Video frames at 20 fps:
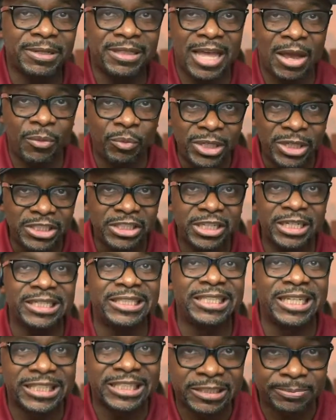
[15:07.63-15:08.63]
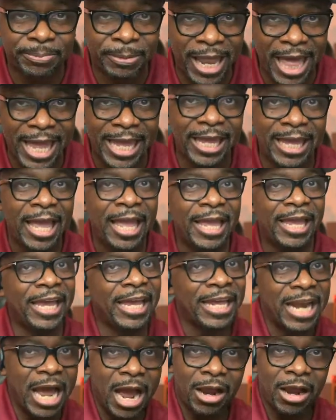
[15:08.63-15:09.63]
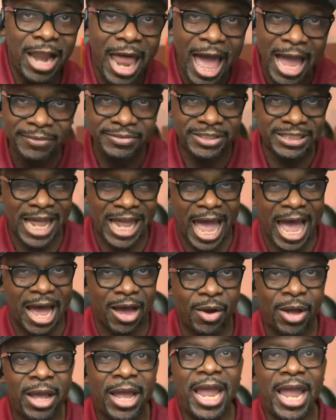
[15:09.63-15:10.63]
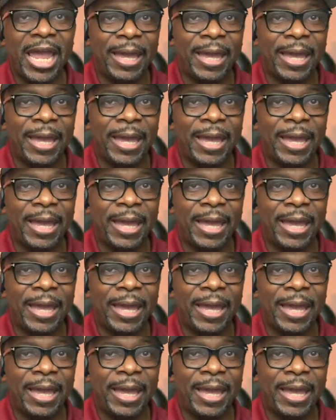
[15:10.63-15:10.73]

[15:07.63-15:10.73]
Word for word: but that we should display in our lifestyle.